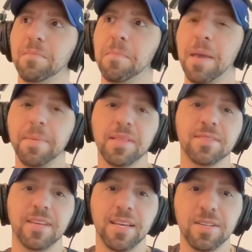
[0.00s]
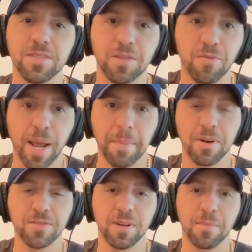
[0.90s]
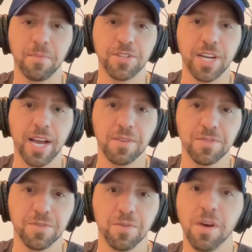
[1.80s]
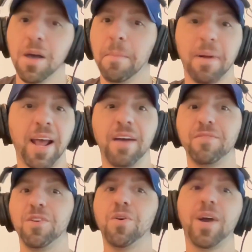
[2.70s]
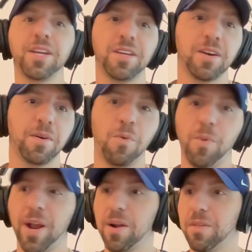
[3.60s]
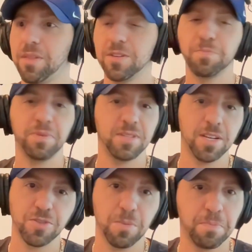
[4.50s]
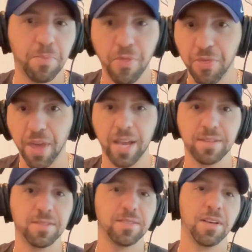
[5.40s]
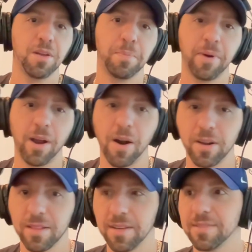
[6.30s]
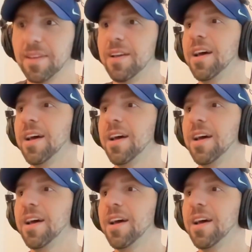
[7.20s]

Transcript: maybe this is the right person I'm reaching out to, but I have no idea where this potential thing sits on their priority list.